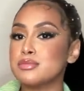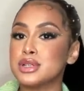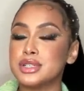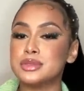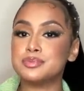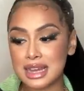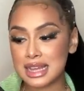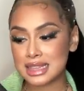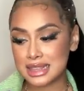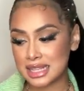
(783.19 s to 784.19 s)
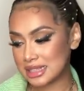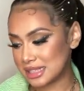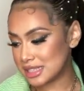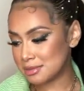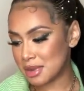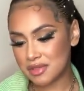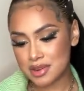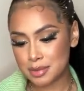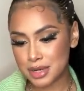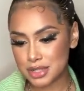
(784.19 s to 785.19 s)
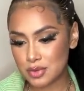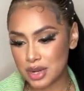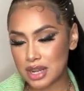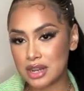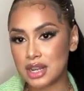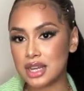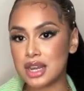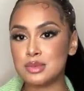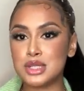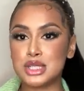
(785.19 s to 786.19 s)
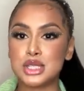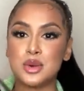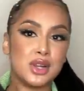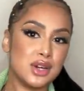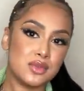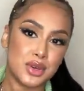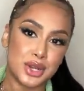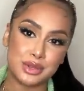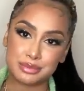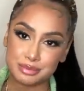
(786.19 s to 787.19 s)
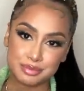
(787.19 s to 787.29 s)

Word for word: But I think this is my favorite purse right now. Like, I'm just so in love with it.